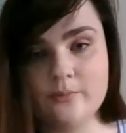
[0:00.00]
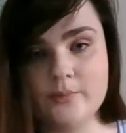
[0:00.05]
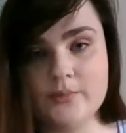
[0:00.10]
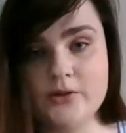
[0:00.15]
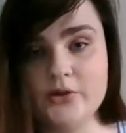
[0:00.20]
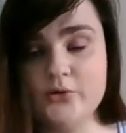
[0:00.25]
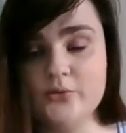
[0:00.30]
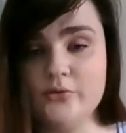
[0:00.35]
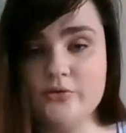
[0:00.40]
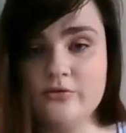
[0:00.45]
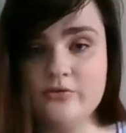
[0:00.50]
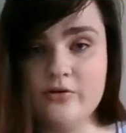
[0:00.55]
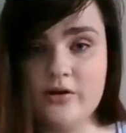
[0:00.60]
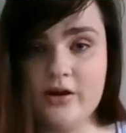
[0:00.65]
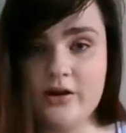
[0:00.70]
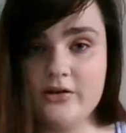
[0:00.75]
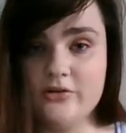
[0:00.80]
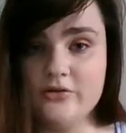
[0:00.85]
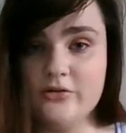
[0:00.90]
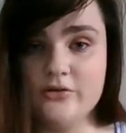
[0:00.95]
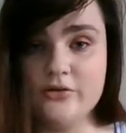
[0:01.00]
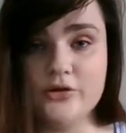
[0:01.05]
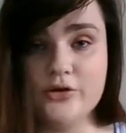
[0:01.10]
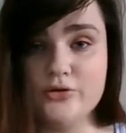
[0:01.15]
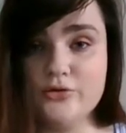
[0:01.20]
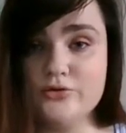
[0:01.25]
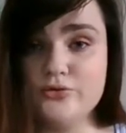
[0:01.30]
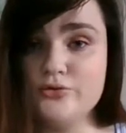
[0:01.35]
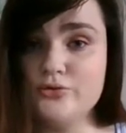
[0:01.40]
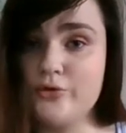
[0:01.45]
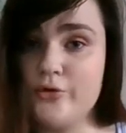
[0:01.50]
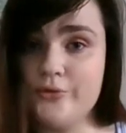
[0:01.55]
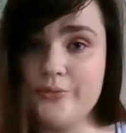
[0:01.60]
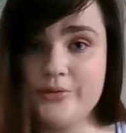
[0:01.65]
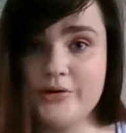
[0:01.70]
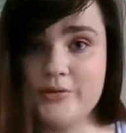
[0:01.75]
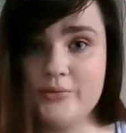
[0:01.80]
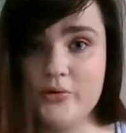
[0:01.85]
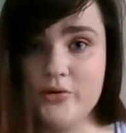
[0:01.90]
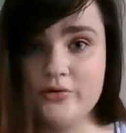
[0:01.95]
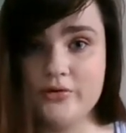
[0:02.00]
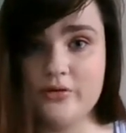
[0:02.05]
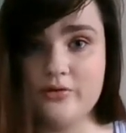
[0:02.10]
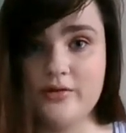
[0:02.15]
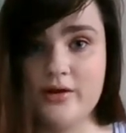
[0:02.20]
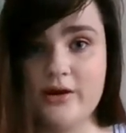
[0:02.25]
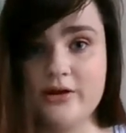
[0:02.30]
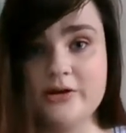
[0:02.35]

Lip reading: you will find that there's so many more than that.